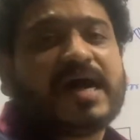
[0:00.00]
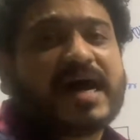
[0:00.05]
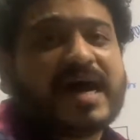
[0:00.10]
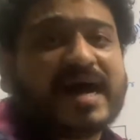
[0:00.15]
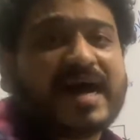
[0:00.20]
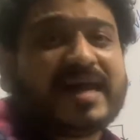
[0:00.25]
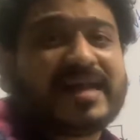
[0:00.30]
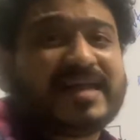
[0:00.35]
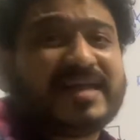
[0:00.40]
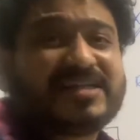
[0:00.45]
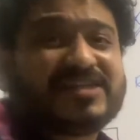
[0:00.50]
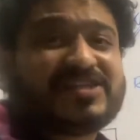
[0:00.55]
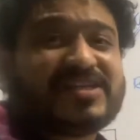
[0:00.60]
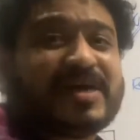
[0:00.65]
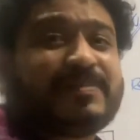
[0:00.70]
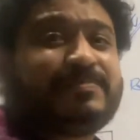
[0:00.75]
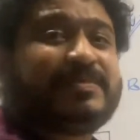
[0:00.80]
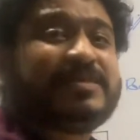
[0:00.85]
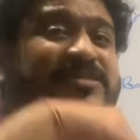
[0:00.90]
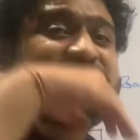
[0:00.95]
are
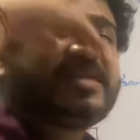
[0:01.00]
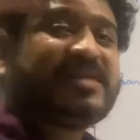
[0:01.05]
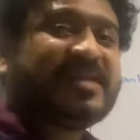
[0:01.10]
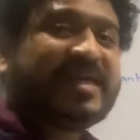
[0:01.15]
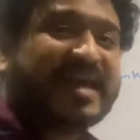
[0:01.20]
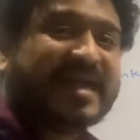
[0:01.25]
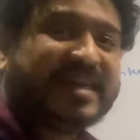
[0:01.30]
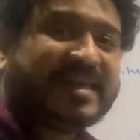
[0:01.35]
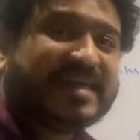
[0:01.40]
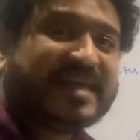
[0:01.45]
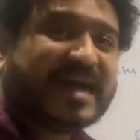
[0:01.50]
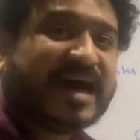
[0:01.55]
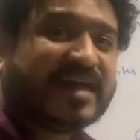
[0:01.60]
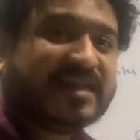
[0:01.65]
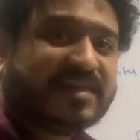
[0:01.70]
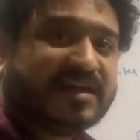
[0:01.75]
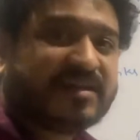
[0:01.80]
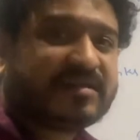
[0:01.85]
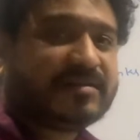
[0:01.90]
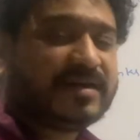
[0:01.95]
established in any
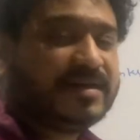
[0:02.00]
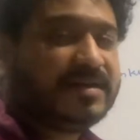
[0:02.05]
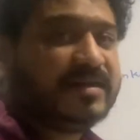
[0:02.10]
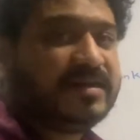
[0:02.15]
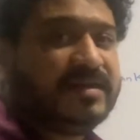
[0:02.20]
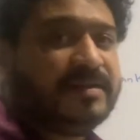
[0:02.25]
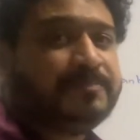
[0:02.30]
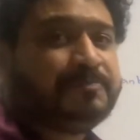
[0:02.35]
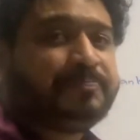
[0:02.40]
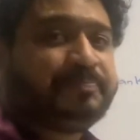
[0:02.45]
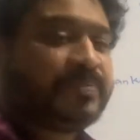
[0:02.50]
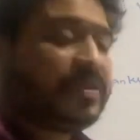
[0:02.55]
other country.